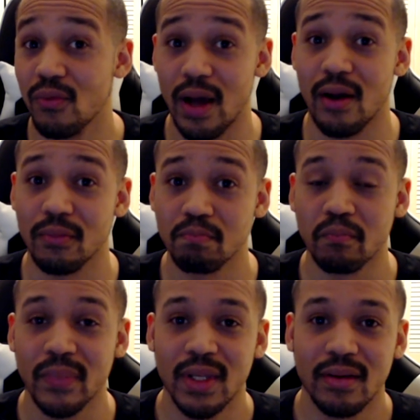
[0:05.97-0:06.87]
wow,
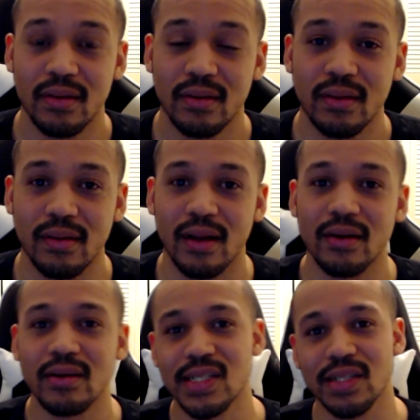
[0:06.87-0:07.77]
I
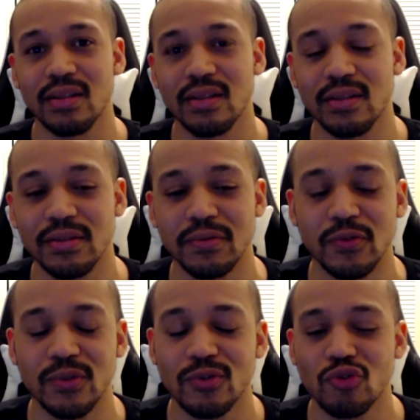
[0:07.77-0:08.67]
honestly
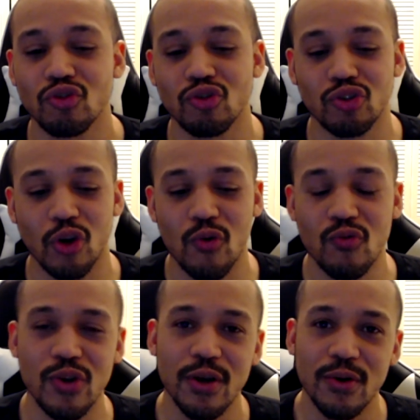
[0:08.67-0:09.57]

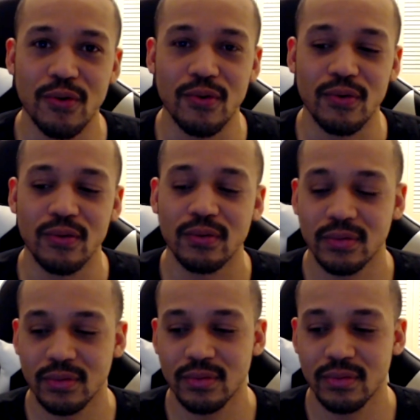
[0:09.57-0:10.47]
don't know
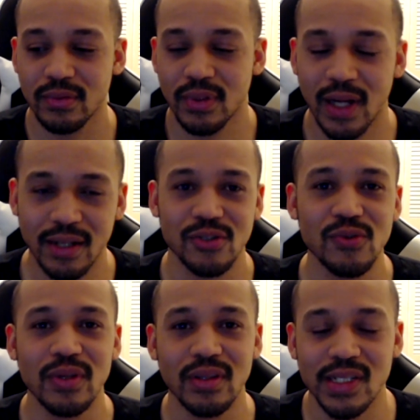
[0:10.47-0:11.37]
how to do
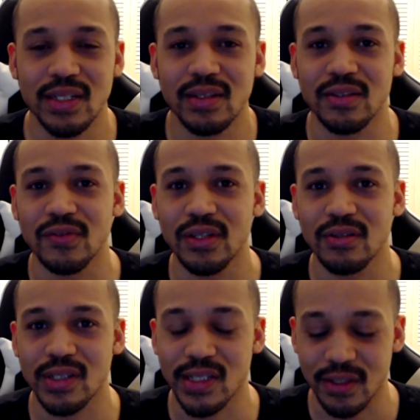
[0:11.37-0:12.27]
one of these kinds of
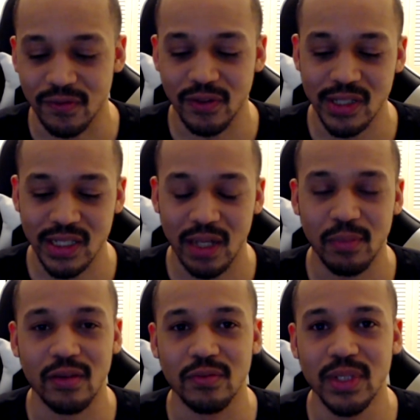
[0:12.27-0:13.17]
videos. It's the first
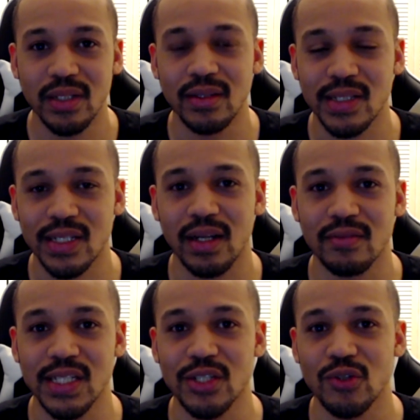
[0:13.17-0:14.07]
time I've been in this kind
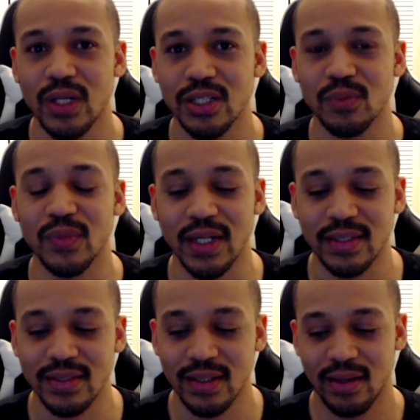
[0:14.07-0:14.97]
of situation, but